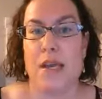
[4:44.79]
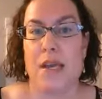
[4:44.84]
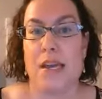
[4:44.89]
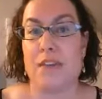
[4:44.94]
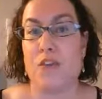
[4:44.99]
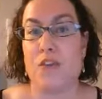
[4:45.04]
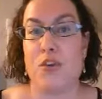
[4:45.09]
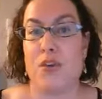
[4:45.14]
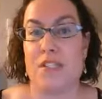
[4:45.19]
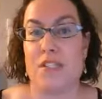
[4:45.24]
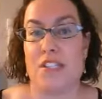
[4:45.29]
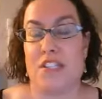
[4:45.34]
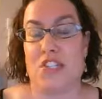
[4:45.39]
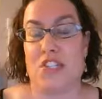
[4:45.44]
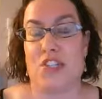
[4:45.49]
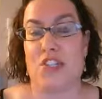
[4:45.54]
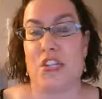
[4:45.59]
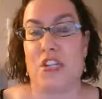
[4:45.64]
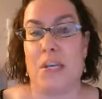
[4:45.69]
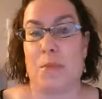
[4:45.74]
And of course,
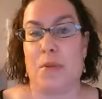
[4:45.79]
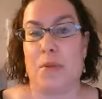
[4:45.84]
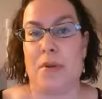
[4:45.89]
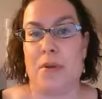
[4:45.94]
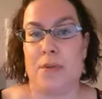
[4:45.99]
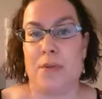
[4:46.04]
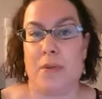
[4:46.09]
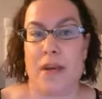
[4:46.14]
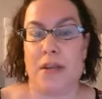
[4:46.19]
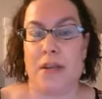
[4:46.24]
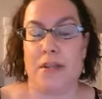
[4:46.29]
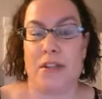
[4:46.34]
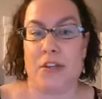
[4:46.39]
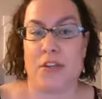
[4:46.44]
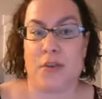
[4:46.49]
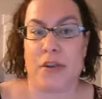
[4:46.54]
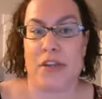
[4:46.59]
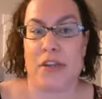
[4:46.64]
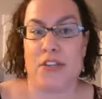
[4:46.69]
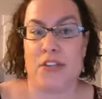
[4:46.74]
it's cheap. Right? The
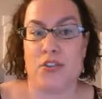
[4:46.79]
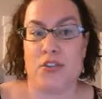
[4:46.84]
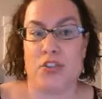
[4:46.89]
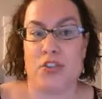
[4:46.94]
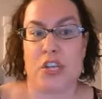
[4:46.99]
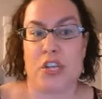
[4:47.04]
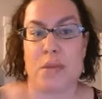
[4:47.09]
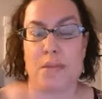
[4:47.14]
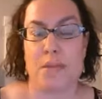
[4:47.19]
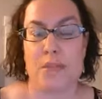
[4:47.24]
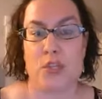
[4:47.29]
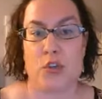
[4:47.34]
ingredients are cheap.